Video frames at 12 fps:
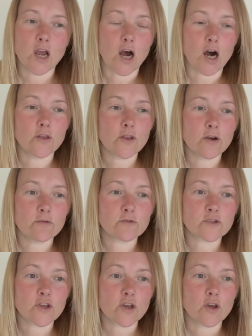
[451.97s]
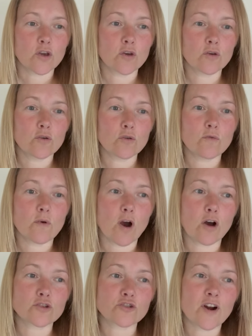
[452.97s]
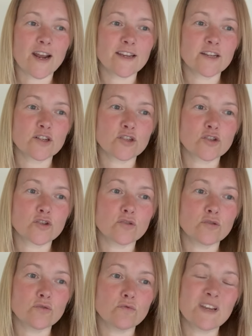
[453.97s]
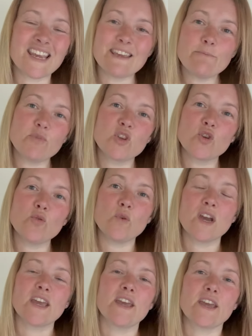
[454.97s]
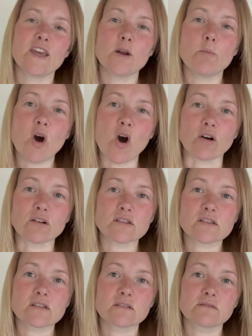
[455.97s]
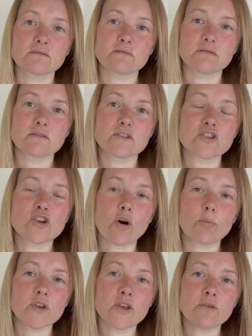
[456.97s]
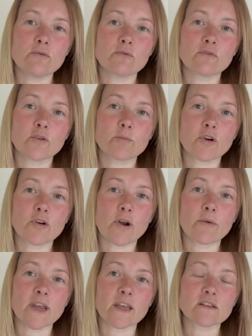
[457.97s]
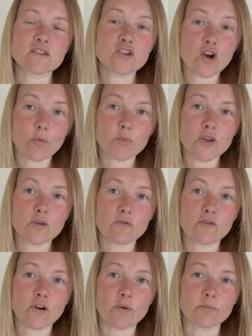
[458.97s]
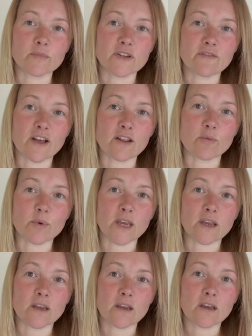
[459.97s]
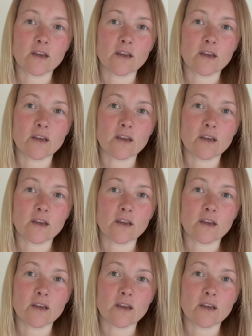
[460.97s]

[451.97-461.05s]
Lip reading: and those who are trying to keep you in a box, stop you from growing, stop you from developing.